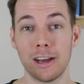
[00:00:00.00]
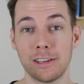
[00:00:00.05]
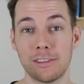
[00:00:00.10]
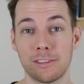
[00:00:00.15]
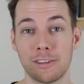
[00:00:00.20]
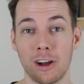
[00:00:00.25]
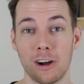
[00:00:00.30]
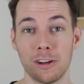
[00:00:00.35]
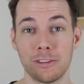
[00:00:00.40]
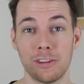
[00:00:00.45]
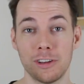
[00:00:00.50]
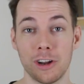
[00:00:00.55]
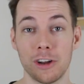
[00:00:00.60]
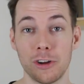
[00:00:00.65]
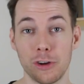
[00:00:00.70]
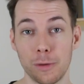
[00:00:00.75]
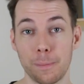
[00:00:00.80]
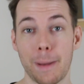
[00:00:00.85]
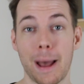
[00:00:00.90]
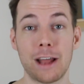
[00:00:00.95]
I started a
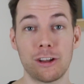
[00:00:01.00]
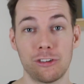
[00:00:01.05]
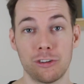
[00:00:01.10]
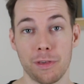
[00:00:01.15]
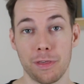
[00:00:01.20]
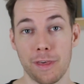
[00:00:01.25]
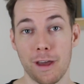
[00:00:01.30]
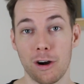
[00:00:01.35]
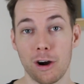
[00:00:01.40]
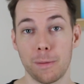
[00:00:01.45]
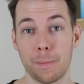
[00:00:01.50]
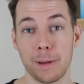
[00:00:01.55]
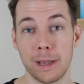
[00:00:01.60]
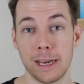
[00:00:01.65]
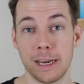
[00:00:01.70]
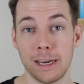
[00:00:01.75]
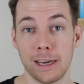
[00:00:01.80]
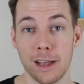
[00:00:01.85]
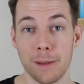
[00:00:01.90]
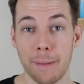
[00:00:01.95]
new batch of
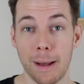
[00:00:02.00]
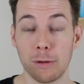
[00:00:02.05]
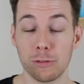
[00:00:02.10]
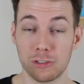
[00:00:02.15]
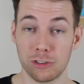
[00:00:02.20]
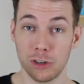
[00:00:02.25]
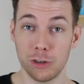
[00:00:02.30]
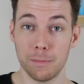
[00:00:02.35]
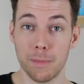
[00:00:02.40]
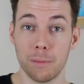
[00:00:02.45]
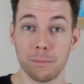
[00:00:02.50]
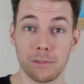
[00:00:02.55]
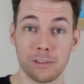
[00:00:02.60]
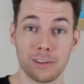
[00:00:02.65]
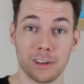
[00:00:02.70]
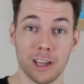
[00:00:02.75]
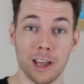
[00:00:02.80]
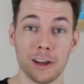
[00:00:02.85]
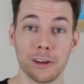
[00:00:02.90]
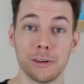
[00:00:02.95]
therapy about 2 months
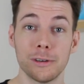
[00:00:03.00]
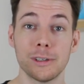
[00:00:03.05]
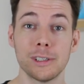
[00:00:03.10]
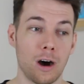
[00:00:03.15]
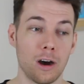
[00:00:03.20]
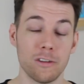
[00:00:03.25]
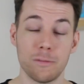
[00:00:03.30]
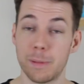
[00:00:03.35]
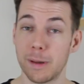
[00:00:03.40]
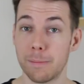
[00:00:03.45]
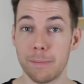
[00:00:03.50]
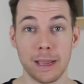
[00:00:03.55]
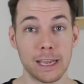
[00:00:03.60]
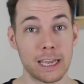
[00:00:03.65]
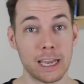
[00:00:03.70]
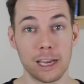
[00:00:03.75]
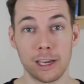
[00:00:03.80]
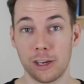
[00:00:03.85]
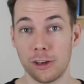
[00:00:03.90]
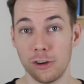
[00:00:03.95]
ago. I've been
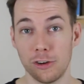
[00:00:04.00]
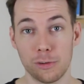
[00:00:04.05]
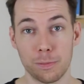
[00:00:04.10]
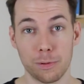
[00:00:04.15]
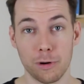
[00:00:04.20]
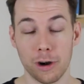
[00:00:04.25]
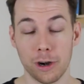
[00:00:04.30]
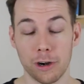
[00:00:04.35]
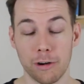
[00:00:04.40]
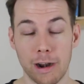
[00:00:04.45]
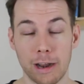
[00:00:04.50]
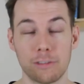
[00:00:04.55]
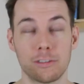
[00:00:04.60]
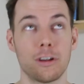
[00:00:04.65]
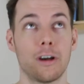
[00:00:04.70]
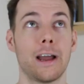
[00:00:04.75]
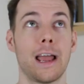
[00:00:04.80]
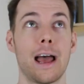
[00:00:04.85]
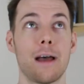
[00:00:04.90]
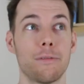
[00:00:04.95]
making huge progress.
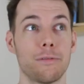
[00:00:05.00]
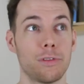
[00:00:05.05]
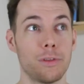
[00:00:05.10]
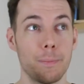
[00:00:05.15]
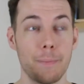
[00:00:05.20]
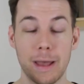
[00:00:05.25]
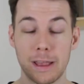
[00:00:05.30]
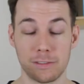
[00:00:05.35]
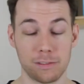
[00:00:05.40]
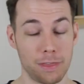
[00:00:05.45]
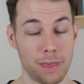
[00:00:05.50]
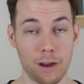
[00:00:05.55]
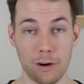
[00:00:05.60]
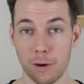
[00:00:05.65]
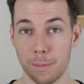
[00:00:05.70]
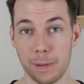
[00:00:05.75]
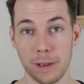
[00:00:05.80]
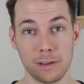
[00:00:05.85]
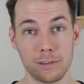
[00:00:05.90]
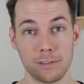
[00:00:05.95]
I have the best
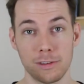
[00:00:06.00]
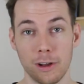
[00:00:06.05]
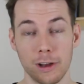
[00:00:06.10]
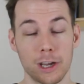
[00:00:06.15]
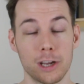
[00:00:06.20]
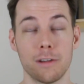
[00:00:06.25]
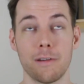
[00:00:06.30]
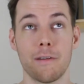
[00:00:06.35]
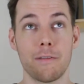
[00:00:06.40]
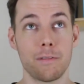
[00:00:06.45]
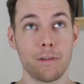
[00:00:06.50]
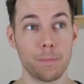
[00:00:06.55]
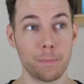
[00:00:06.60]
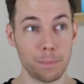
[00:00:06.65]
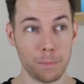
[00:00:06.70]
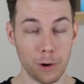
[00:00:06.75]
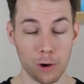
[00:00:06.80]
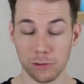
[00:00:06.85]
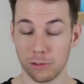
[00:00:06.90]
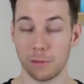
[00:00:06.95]
therapist I could ever
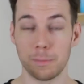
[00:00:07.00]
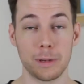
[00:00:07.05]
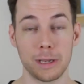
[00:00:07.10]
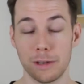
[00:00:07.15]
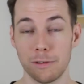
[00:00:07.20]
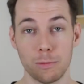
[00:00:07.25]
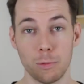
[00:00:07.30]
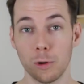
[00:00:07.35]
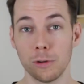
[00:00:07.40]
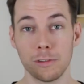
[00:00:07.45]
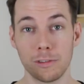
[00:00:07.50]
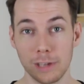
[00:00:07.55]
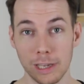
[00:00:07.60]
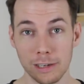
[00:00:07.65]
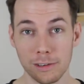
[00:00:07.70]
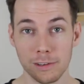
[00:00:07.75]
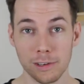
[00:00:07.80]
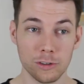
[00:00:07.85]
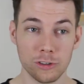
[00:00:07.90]
possibly have wanted.